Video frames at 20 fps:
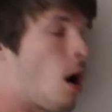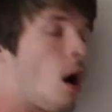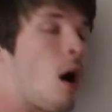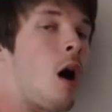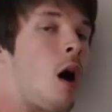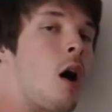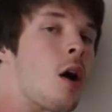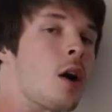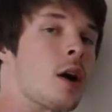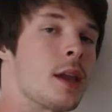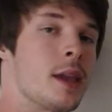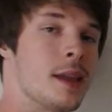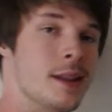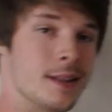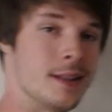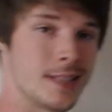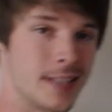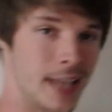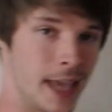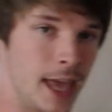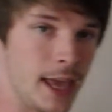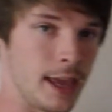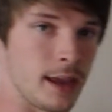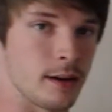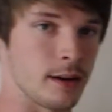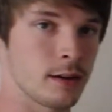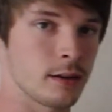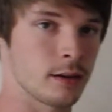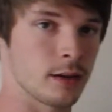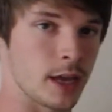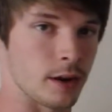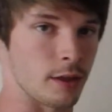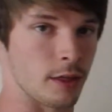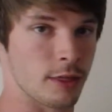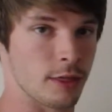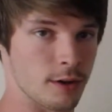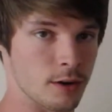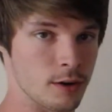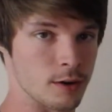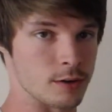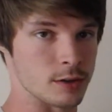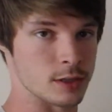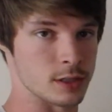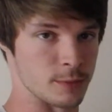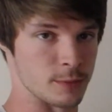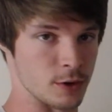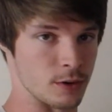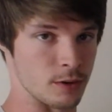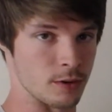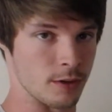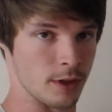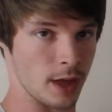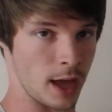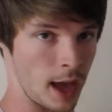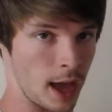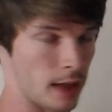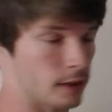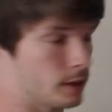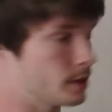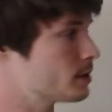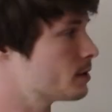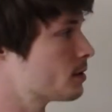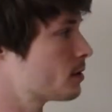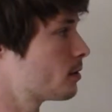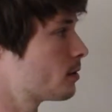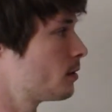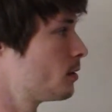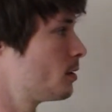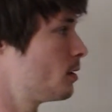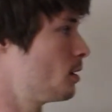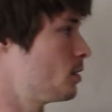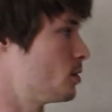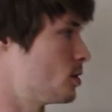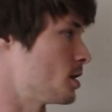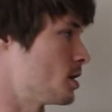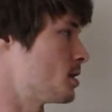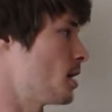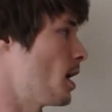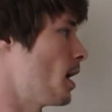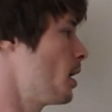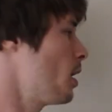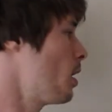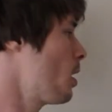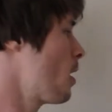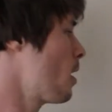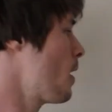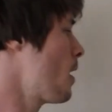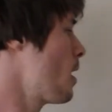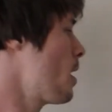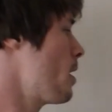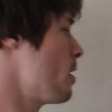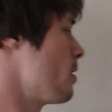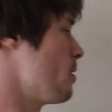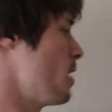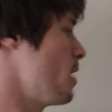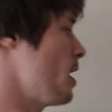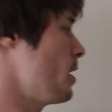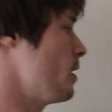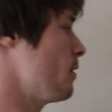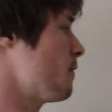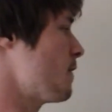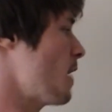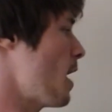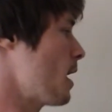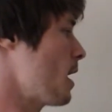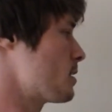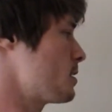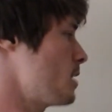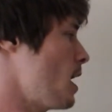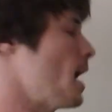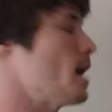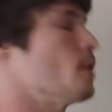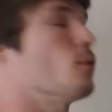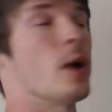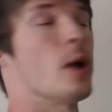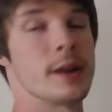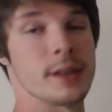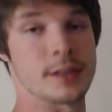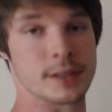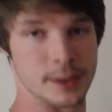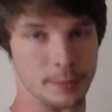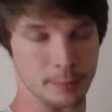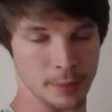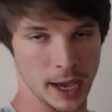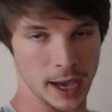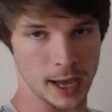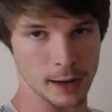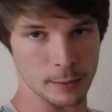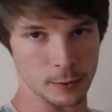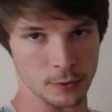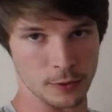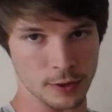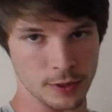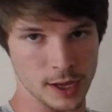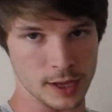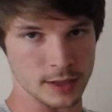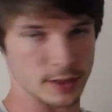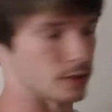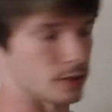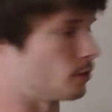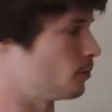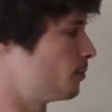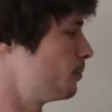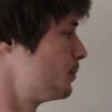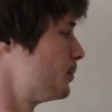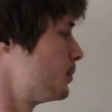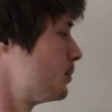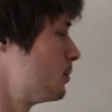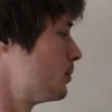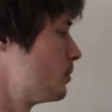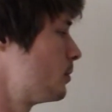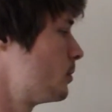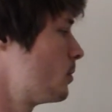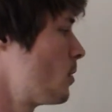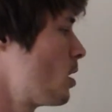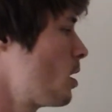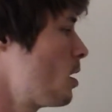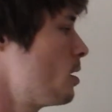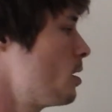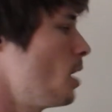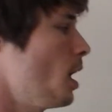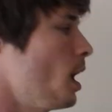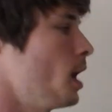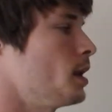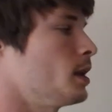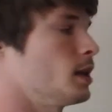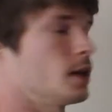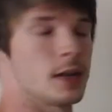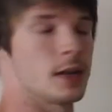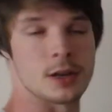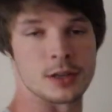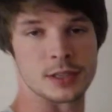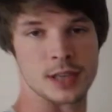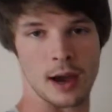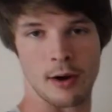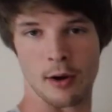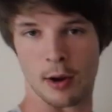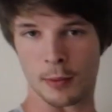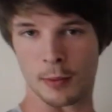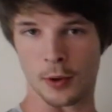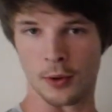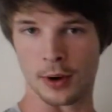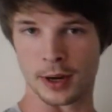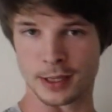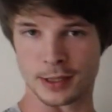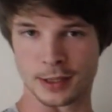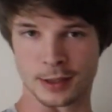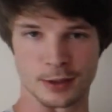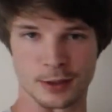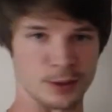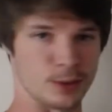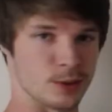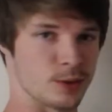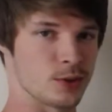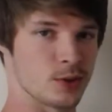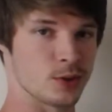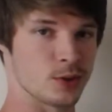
are contained in a third smooth atlas, just A, then in fact A1 is compatible with A2. And here's how I'm going to